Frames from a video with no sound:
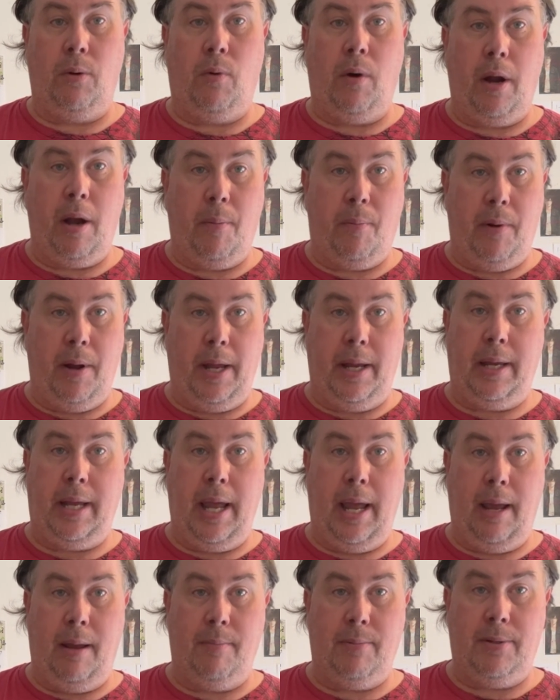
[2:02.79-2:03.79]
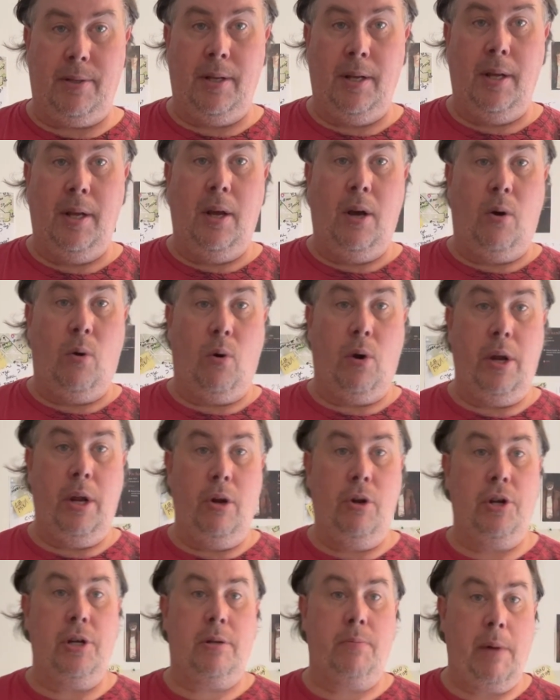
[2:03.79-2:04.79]
while you're playing games, or
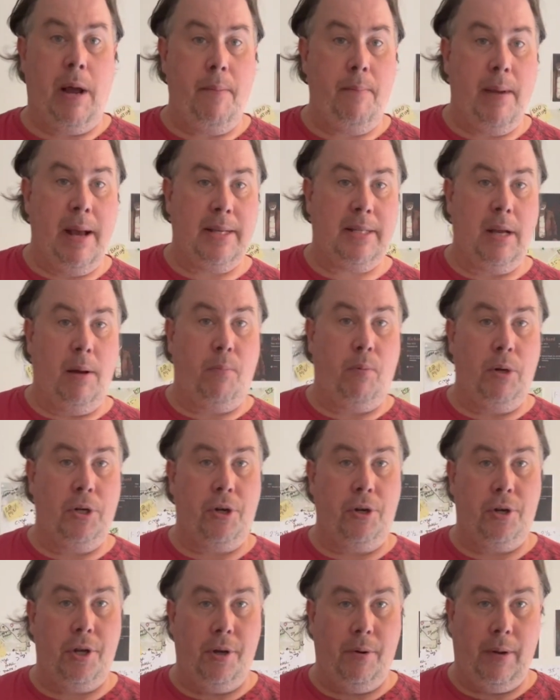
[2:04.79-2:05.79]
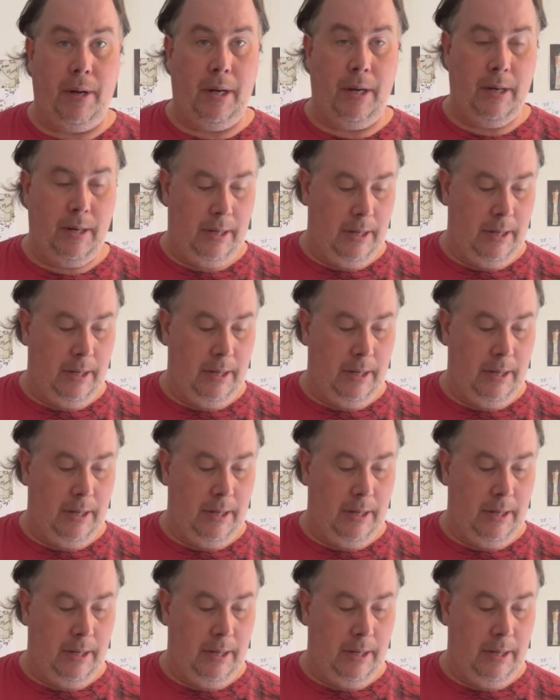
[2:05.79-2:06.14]
you just might mess up what you're doing.